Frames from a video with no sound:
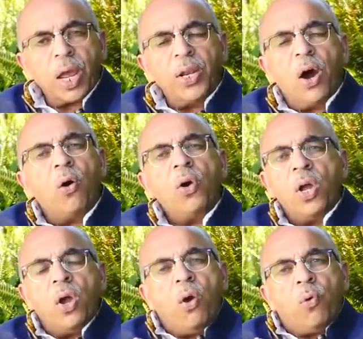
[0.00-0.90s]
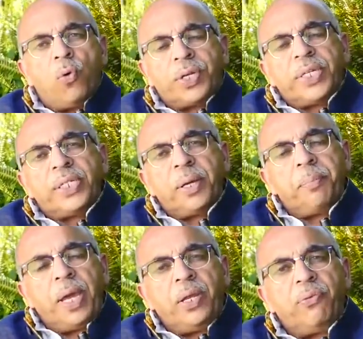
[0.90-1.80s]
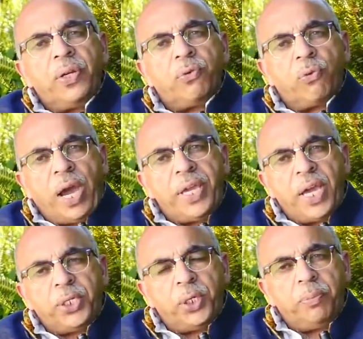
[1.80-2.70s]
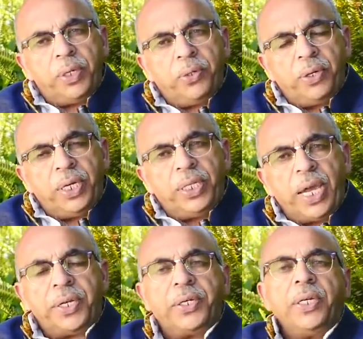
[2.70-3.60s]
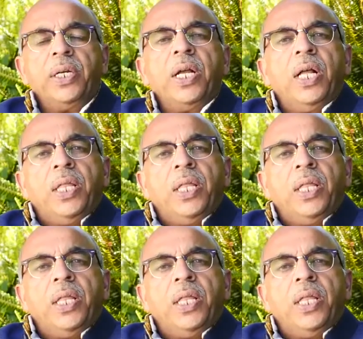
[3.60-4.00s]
Now, what is the benefit? Why I should be doing that?